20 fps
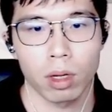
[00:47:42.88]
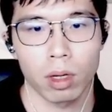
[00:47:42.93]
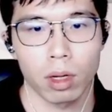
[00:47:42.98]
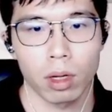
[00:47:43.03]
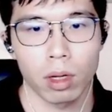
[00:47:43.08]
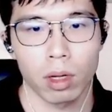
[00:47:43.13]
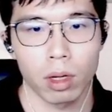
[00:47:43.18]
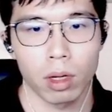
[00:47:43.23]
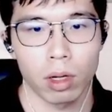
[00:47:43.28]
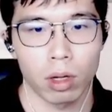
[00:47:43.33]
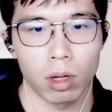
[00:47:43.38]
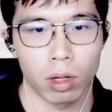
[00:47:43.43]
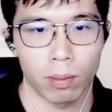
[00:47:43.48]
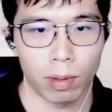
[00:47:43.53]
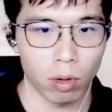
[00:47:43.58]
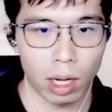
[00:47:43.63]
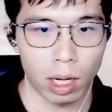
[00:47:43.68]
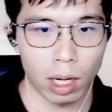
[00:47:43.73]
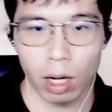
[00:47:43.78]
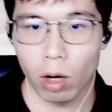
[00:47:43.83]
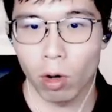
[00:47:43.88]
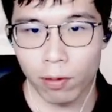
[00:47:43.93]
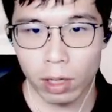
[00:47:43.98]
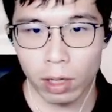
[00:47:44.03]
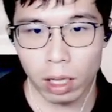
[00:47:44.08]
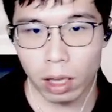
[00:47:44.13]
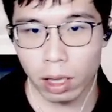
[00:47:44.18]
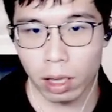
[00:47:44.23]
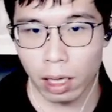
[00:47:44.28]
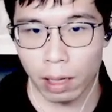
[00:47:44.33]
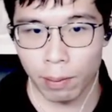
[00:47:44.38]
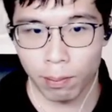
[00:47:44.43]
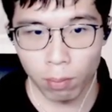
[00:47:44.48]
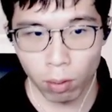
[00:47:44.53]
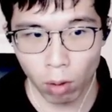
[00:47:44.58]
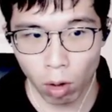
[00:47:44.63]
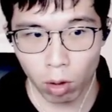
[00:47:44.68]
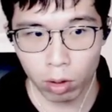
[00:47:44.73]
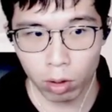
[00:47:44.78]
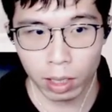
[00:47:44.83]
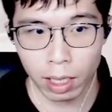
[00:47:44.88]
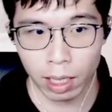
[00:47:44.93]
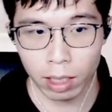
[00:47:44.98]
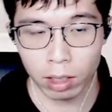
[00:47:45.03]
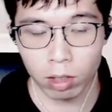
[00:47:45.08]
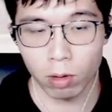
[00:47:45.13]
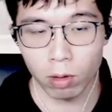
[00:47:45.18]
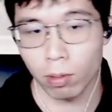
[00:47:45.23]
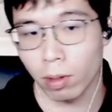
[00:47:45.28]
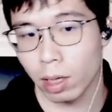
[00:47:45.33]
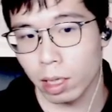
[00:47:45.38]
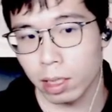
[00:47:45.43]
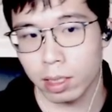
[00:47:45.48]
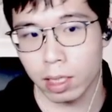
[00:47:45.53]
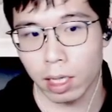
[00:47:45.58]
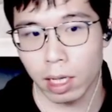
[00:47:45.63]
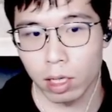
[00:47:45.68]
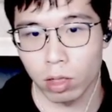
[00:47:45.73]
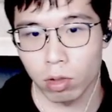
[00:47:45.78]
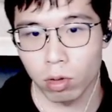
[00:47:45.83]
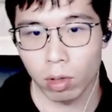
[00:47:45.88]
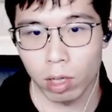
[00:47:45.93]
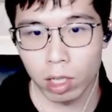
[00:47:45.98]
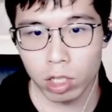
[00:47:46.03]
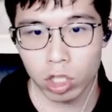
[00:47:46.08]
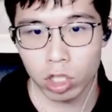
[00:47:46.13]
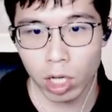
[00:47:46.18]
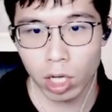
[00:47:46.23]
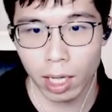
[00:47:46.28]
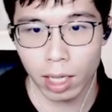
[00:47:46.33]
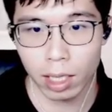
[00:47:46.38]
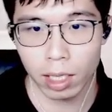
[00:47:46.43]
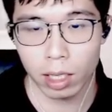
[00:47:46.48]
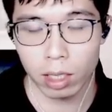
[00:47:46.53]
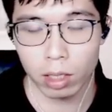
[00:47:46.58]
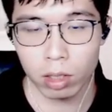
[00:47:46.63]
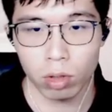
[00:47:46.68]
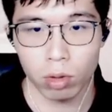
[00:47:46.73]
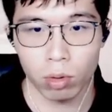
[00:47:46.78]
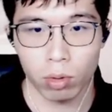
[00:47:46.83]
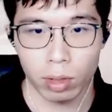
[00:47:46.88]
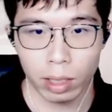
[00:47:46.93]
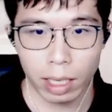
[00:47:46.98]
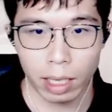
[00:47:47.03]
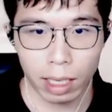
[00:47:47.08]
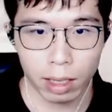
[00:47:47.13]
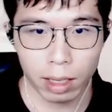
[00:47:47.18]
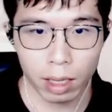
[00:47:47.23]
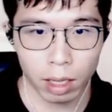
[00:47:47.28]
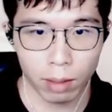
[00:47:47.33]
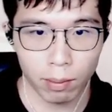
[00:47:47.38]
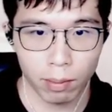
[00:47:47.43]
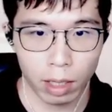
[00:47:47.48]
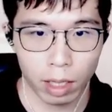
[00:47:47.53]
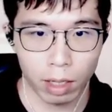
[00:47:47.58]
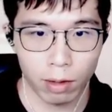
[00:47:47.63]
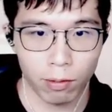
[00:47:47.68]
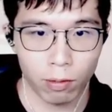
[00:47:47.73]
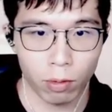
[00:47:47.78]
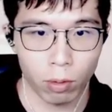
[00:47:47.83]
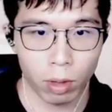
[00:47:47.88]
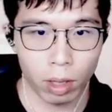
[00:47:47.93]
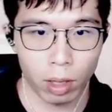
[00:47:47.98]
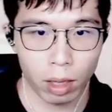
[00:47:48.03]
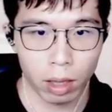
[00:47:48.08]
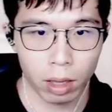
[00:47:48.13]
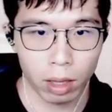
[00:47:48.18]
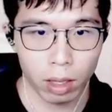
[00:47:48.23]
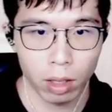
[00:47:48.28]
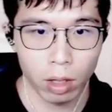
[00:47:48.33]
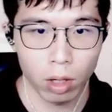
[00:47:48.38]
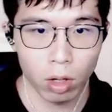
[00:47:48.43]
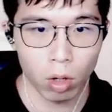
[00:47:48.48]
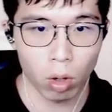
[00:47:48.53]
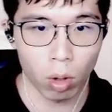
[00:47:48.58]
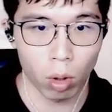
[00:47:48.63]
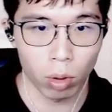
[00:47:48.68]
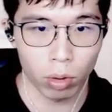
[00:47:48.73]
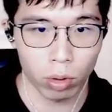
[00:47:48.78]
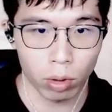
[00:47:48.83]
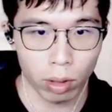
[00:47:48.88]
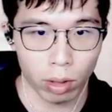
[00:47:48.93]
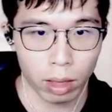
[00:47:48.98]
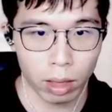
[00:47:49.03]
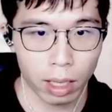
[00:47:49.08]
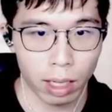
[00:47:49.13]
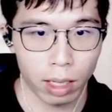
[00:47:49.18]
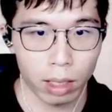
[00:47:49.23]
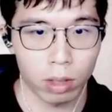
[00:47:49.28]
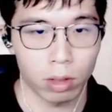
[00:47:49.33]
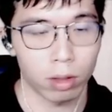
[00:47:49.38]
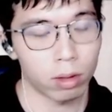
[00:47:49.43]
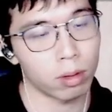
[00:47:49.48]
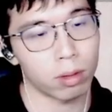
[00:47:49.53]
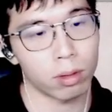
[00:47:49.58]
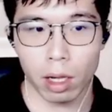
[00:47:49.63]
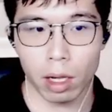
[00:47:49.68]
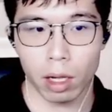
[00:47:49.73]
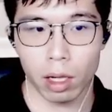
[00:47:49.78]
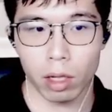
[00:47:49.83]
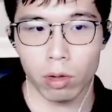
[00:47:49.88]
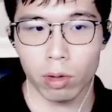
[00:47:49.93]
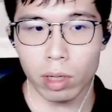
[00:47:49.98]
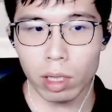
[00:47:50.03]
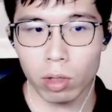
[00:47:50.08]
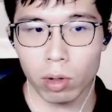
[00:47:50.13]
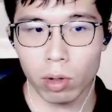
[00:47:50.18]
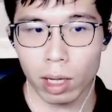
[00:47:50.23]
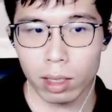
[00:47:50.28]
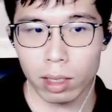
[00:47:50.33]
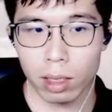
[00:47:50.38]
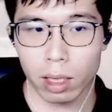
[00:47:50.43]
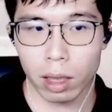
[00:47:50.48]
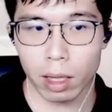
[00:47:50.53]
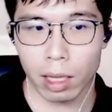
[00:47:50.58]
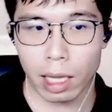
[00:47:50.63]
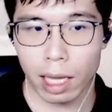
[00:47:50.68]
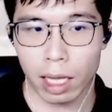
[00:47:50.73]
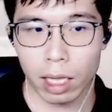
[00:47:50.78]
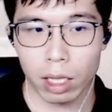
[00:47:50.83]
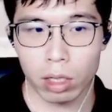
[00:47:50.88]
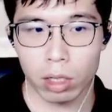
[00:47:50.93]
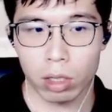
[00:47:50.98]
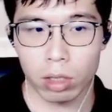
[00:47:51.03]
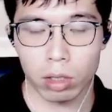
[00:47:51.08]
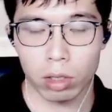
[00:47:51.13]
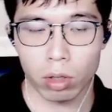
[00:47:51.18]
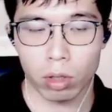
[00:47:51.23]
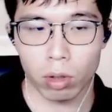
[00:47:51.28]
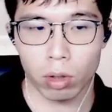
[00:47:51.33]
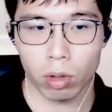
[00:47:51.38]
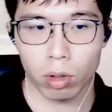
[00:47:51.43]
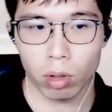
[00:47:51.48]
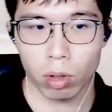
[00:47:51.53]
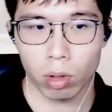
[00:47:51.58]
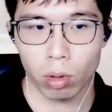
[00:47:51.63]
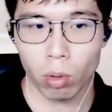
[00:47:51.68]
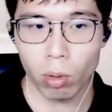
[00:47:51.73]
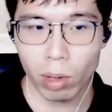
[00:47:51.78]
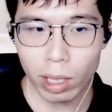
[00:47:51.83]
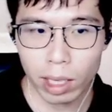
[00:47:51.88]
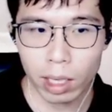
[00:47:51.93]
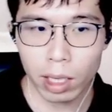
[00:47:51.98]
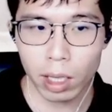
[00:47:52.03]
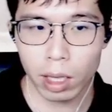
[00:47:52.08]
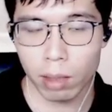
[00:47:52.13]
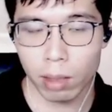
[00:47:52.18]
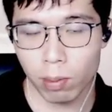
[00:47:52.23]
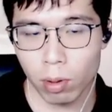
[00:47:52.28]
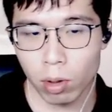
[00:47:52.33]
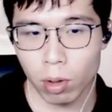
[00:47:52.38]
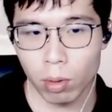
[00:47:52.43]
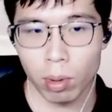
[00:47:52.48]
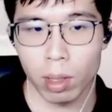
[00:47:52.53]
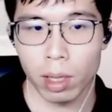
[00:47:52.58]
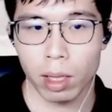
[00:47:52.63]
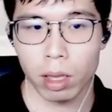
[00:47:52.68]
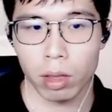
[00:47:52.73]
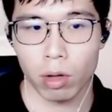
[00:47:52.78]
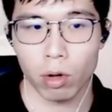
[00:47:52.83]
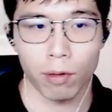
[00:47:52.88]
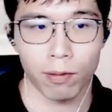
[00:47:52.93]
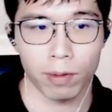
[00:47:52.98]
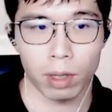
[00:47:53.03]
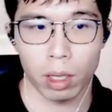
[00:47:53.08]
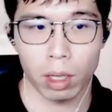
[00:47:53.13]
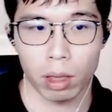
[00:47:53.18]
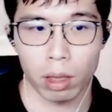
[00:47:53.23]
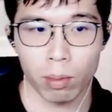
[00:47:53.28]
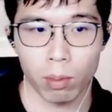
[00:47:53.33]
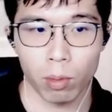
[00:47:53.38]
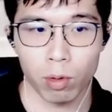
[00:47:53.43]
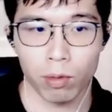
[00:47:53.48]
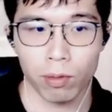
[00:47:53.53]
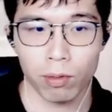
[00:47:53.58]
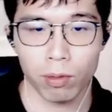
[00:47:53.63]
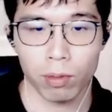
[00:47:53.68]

Because you are obviously blocking the white and you are trying to get some influence on the center. You need to understand the greatest purpose of this move.